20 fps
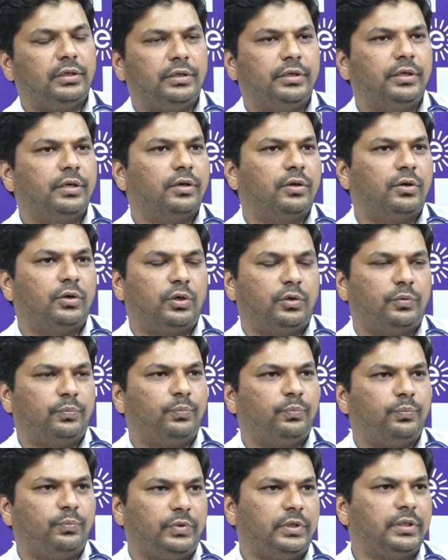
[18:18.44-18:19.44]
India
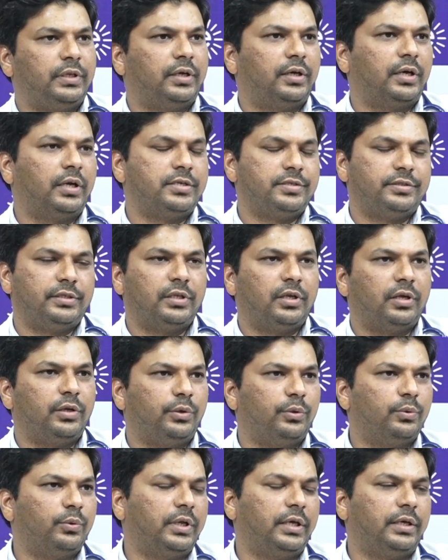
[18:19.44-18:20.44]
or in a current
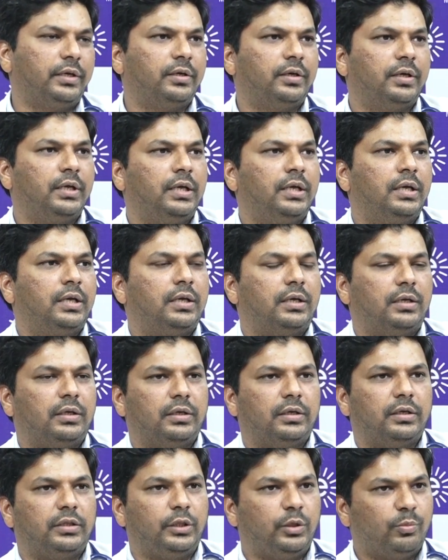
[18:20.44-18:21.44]
scenario, like
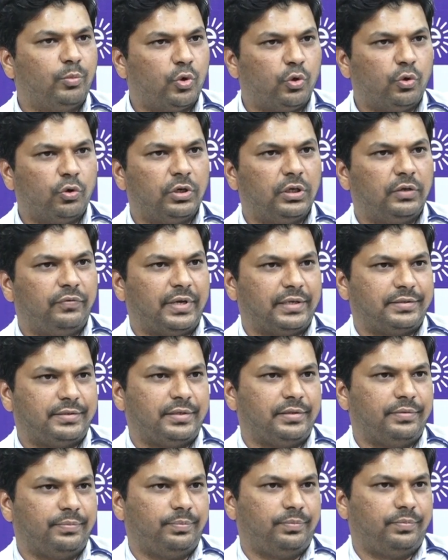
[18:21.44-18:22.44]
pneumococcal
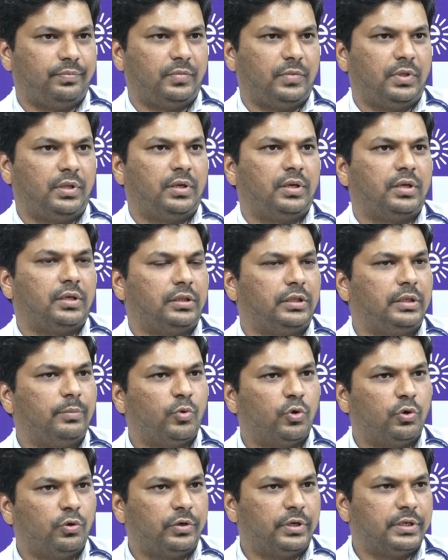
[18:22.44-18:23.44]
vaccine.
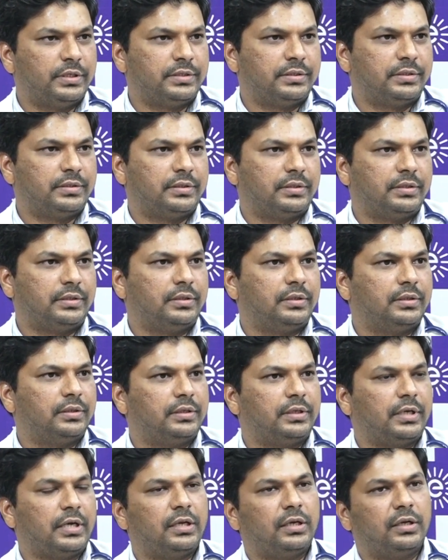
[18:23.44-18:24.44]
Pneumococcus
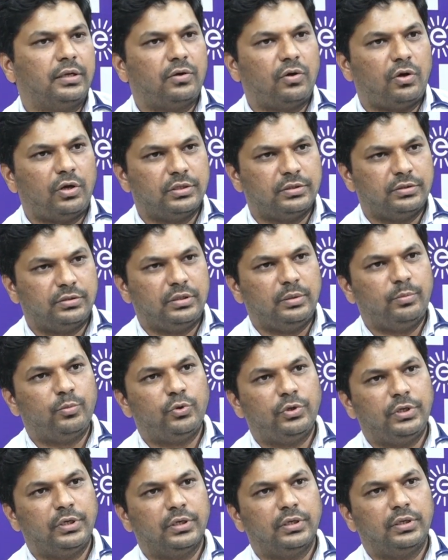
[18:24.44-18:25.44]
can cause
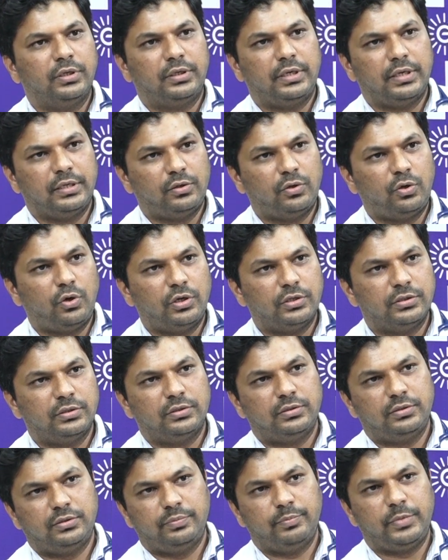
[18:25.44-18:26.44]
pneumonia, can
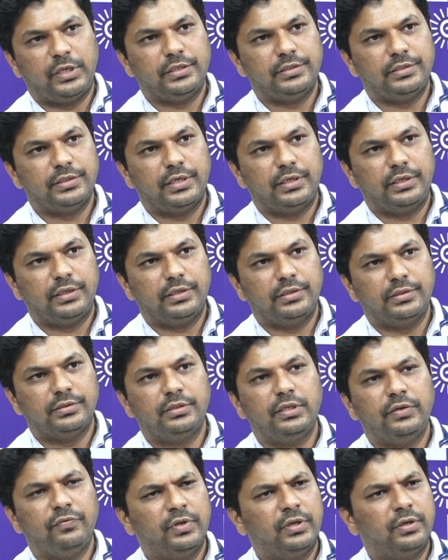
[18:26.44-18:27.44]
cause meningitis,
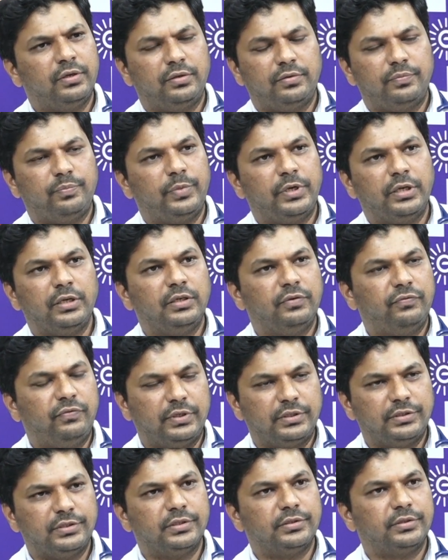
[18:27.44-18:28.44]
severe brain
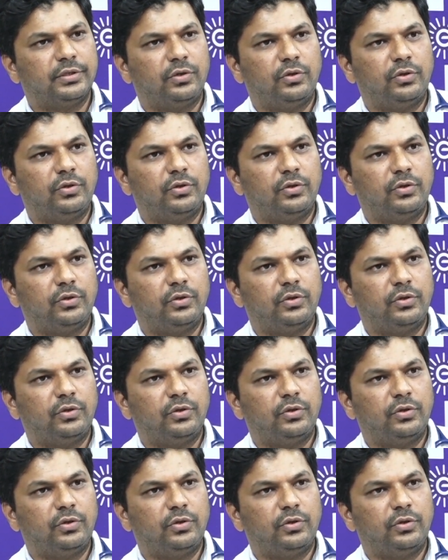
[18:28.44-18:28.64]
infections